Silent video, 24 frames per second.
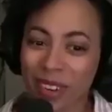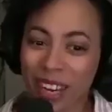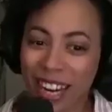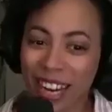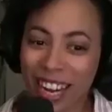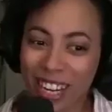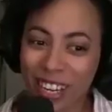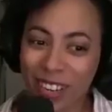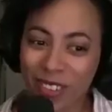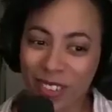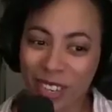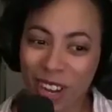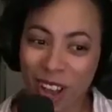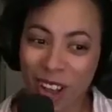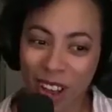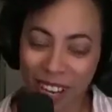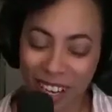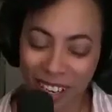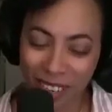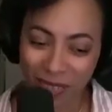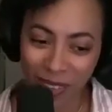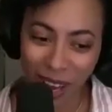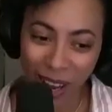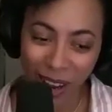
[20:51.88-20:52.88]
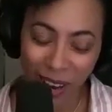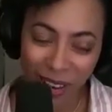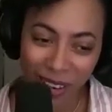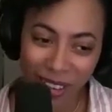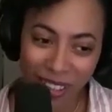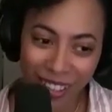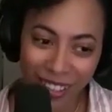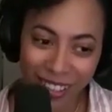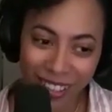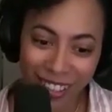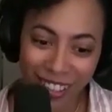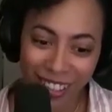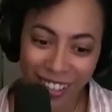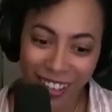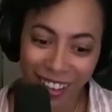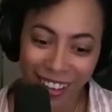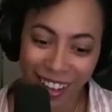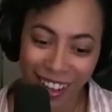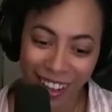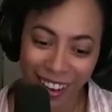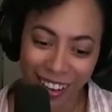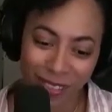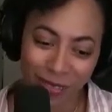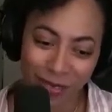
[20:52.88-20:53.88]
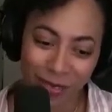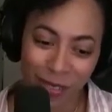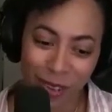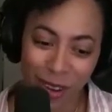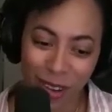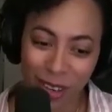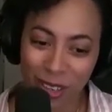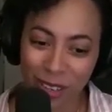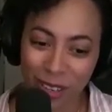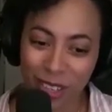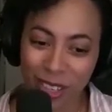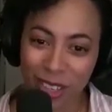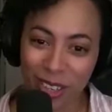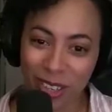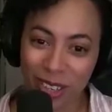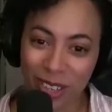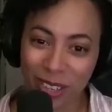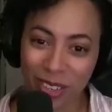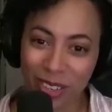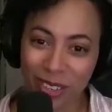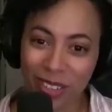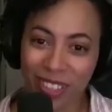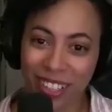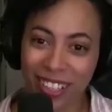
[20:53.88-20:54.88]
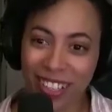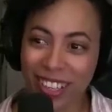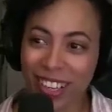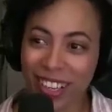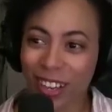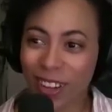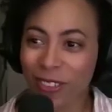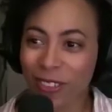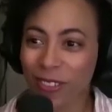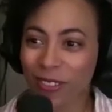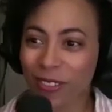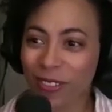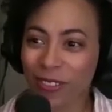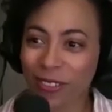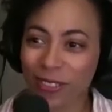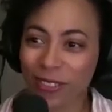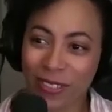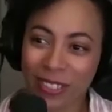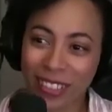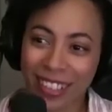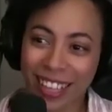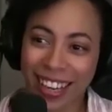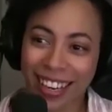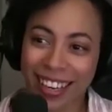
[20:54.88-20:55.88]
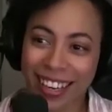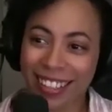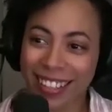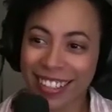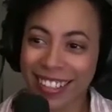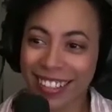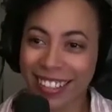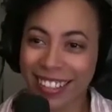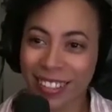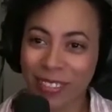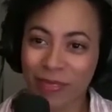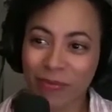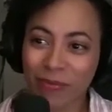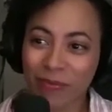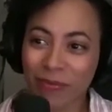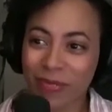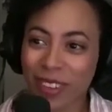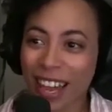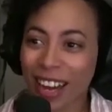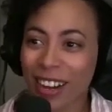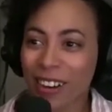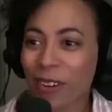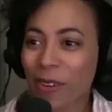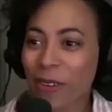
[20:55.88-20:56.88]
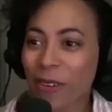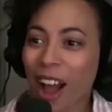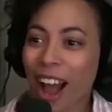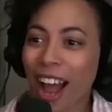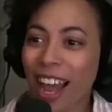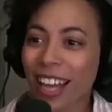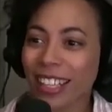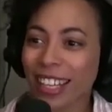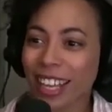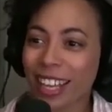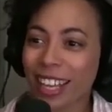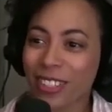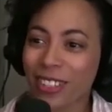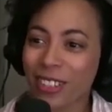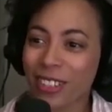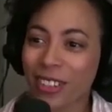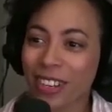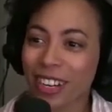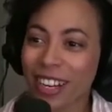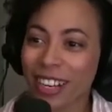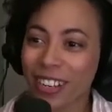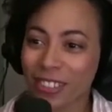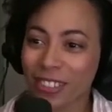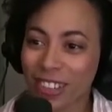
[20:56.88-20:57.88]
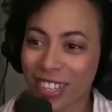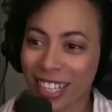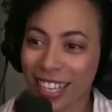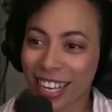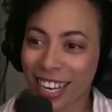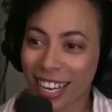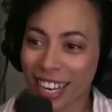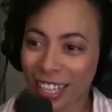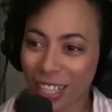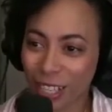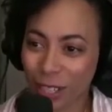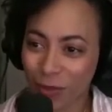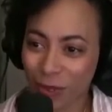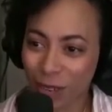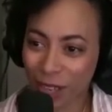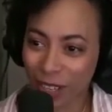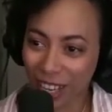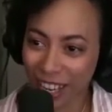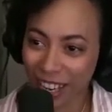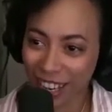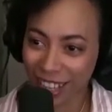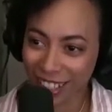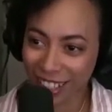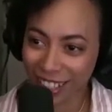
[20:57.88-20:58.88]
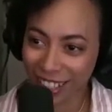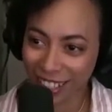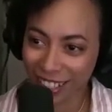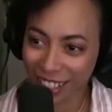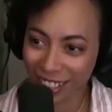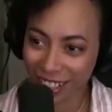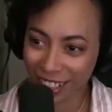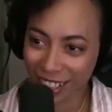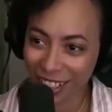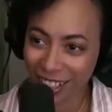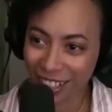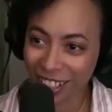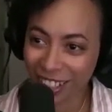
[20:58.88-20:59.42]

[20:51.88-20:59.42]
you talk about one or two of, like, I don't know, highlights or interesting experiences